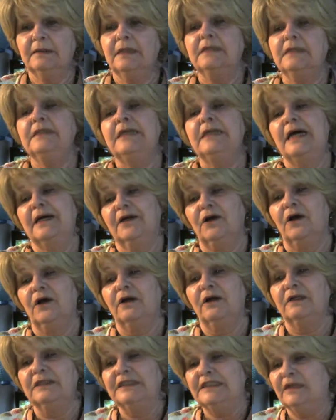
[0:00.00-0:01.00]
Yeah,
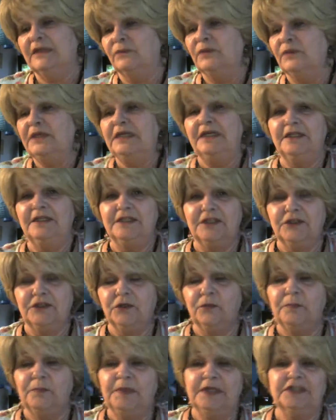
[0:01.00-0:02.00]
Carla said we need to
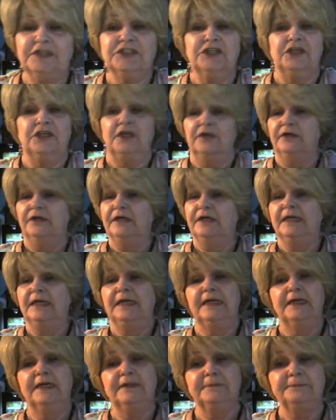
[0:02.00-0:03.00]
do Pictionary
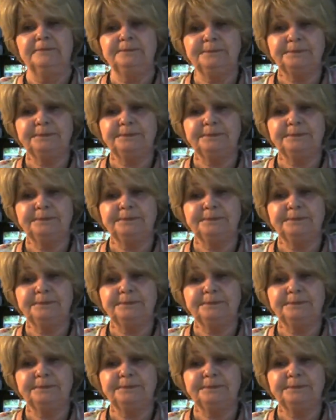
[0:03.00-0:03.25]
again.